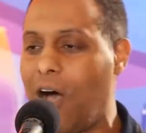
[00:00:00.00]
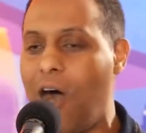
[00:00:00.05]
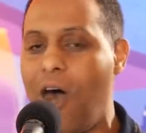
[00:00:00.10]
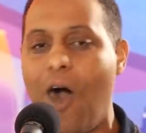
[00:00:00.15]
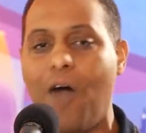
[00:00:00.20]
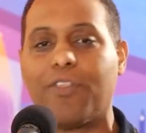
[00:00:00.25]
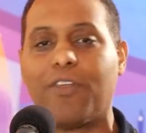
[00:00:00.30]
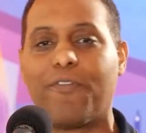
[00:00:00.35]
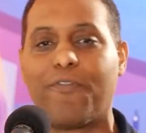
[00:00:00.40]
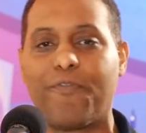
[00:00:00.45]

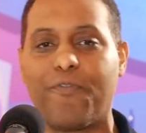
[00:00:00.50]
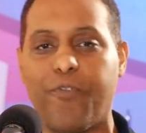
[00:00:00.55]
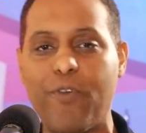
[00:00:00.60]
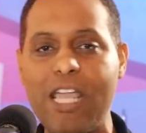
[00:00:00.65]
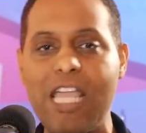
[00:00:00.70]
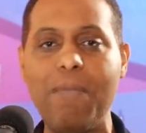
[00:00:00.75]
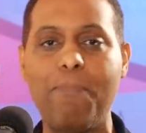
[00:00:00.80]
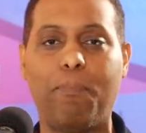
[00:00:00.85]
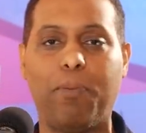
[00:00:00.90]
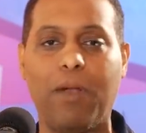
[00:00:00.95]
all the
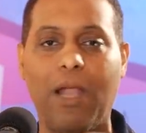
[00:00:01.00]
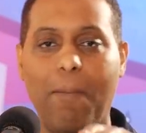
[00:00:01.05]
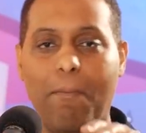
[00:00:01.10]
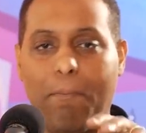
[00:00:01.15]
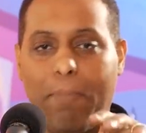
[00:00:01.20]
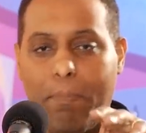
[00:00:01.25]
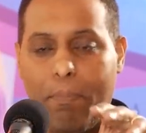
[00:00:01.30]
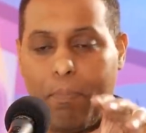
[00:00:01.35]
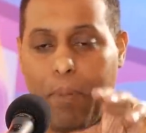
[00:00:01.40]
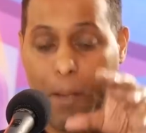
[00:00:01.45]
free
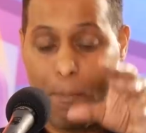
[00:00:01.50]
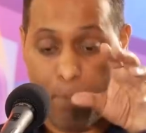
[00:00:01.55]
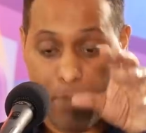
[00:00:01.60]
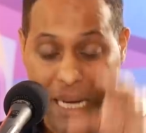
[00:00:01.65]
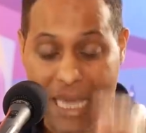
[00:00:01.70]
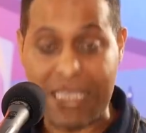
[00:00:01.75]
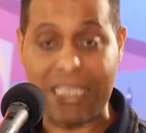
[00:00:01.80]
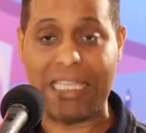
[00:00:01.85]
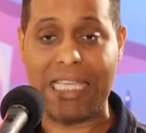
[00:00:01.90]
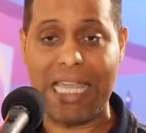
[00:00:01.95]

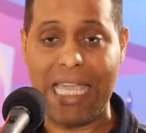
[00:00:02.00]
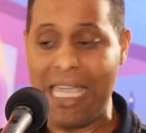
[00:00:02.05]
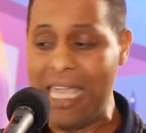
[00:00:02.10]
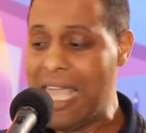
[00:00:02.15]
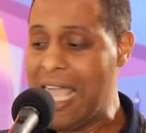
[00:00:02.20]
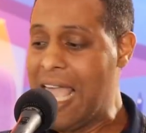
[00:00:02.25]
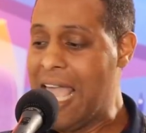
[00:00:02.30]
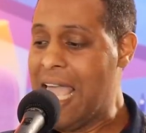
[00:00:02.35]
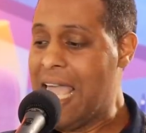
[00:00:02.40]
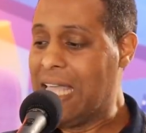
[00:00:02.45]
publicity
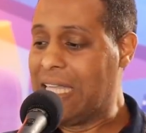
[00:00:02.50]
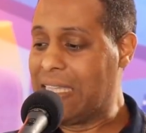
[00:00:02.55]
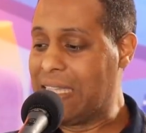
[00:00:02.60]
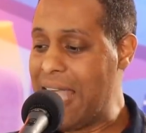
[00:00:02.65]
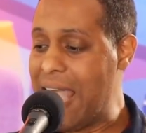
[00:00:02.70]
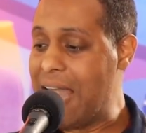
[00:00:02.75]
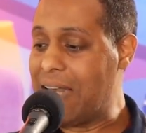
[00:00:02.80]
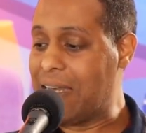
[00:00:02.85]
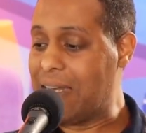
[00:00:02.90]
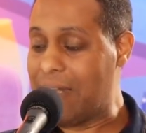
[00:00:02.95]

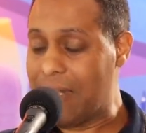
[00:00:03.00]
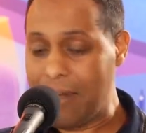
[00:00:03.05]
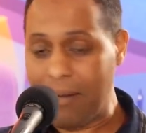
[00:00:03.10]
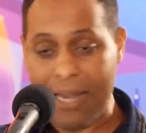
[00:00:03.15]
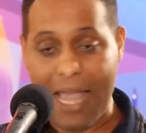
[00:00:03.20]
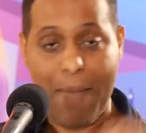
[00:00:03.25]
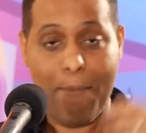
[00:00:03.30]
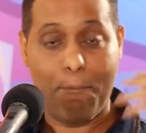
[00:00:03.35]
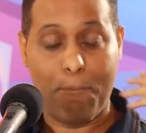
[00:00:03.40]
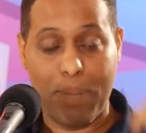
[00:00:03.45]

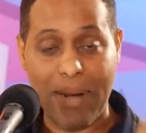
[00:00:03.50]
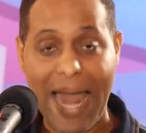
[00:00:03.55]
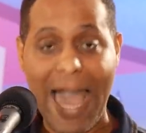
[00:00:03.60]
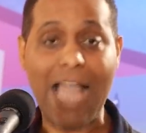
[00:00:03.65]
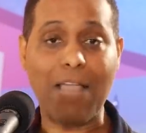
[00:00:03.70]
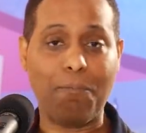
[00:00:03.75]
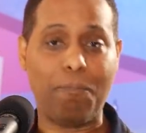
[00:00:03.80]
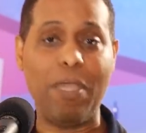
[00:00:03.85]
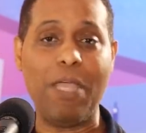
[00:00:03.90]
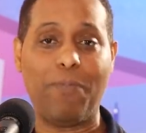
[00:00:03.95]
that
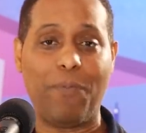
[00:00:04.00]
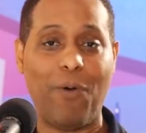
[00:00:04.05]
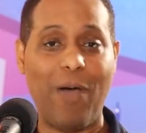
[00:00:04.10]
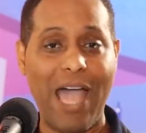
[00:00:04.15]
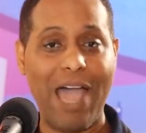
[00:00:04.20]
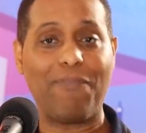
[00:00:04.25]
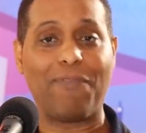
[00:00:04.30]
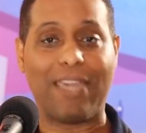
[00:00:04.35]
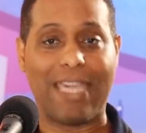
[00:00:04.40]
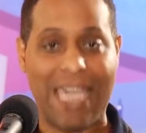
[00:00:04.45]
black people
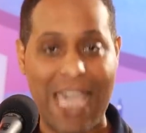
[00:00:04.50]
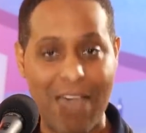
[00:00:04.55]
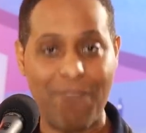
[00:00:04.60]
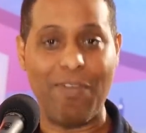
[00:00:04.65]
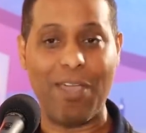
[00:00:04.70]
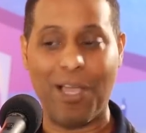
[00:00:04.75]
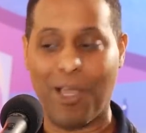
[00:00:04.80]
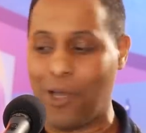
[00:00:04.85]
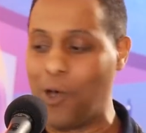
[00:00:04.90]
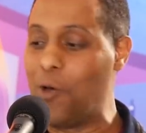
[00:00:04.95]
have
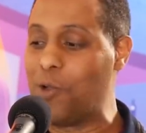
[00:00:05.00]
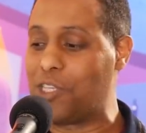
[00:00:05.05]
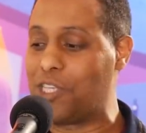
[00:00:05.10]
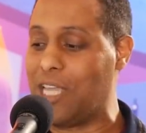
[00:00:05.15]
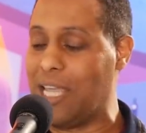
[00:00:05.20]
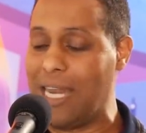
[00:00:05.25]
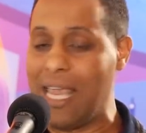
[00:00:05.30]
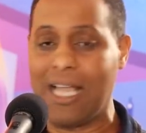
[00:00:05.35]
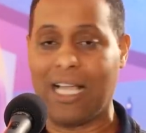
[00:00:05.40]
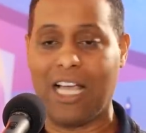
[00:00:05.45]
given
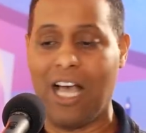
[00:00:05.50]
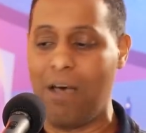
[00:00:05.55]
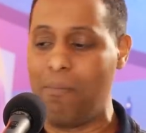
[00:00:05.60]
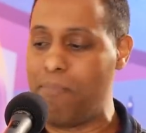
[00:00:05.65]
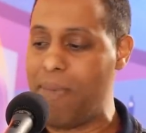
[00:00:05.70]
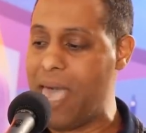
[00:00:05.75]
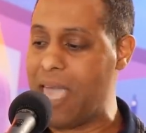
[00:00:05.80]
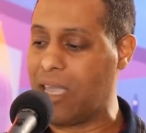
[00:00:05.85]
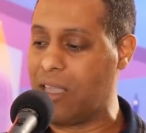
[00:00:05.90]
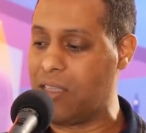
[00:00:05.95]
Gucci and then
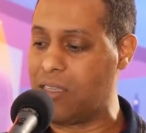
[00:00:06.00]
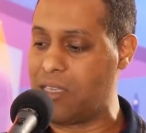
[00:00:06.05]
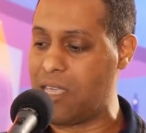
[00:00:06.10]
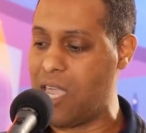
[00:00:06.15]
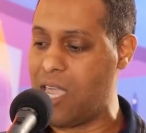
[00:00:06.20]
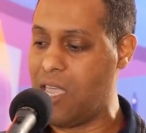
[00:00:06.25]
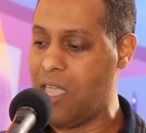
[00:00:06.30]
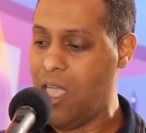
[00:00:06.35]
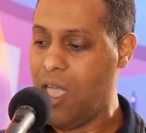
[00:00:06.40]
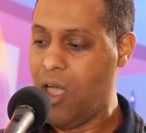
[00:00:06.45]
come back and
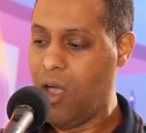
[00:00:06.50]
say,